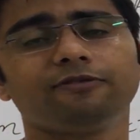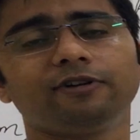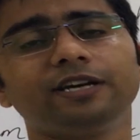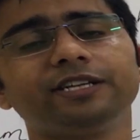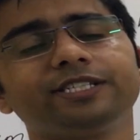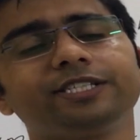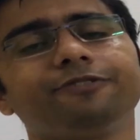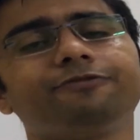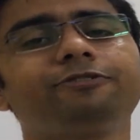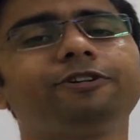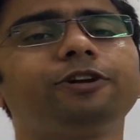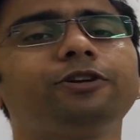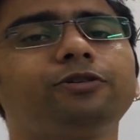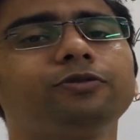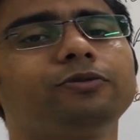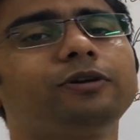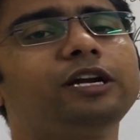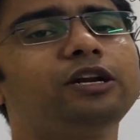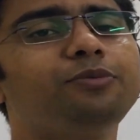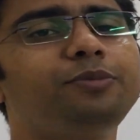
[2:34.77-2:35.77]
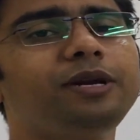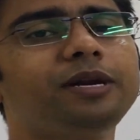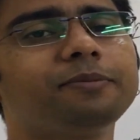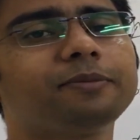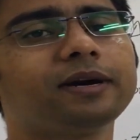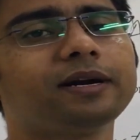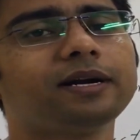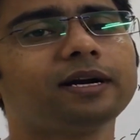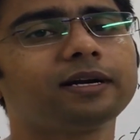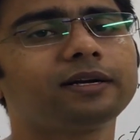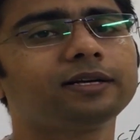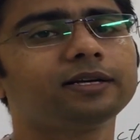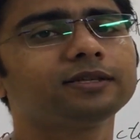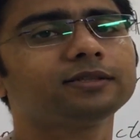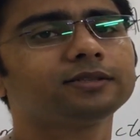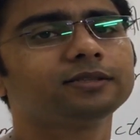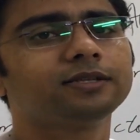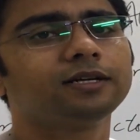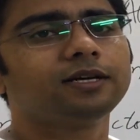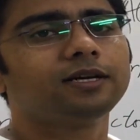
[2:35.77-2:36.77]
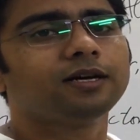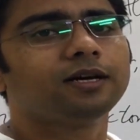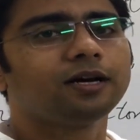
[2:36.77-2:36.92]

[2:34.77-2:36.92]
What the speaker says: world shifted to aluminum conductors,